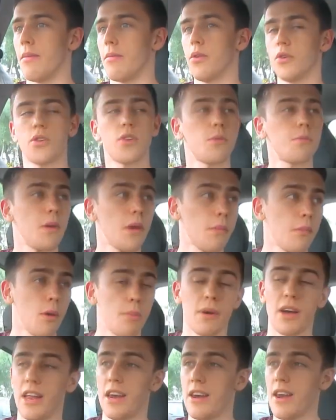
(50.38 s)
Lewis was picking me
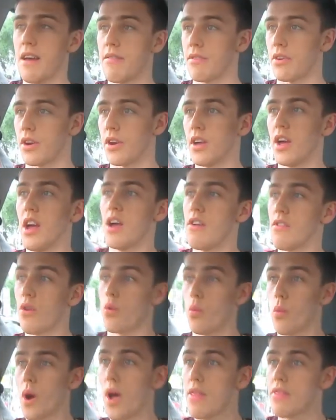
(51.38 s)
up at 11. The
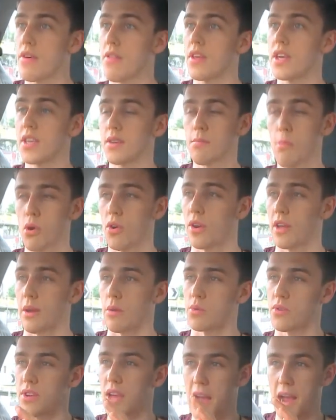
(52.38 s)
weather this
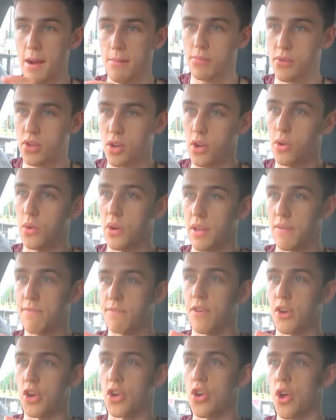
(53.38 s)
morning was absolutely
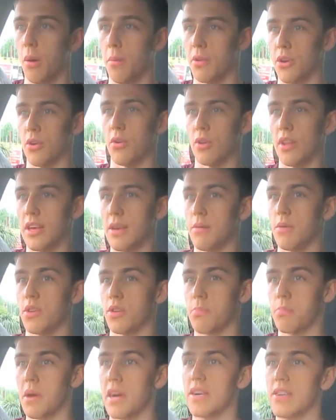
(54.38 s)
phenomenal. It
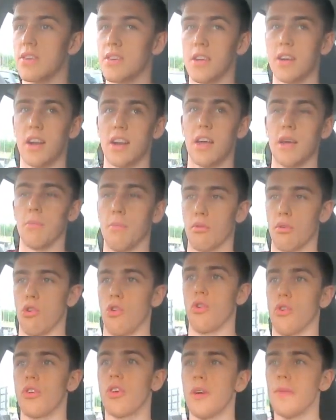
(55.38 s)
was basically
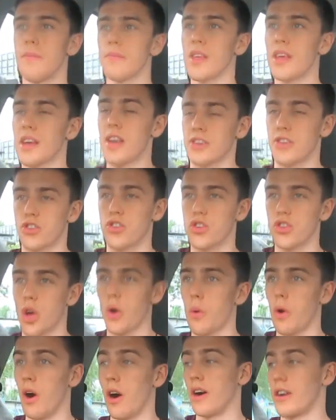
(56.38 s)
abroad. It's
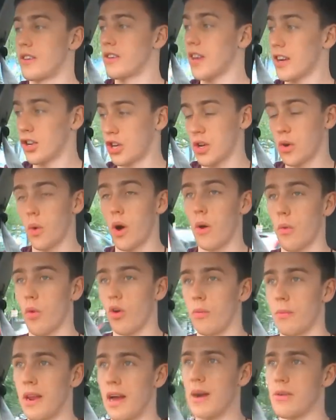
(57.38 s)
so hot. It's actually quite
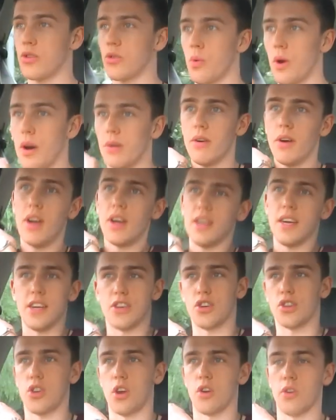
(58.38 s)
warm now as well.
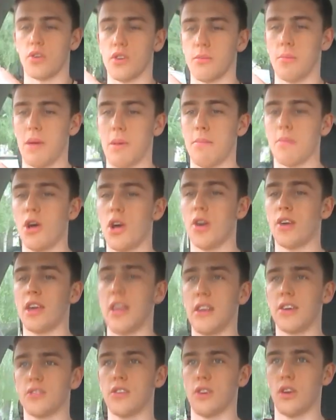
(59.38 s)
It just looks a bit murky.
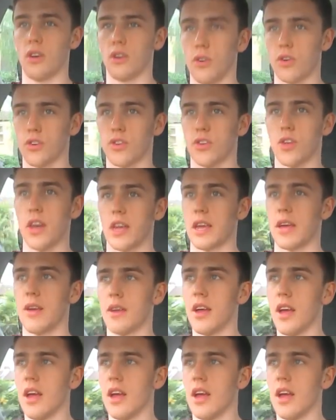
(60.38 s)
It doesn't look sunny.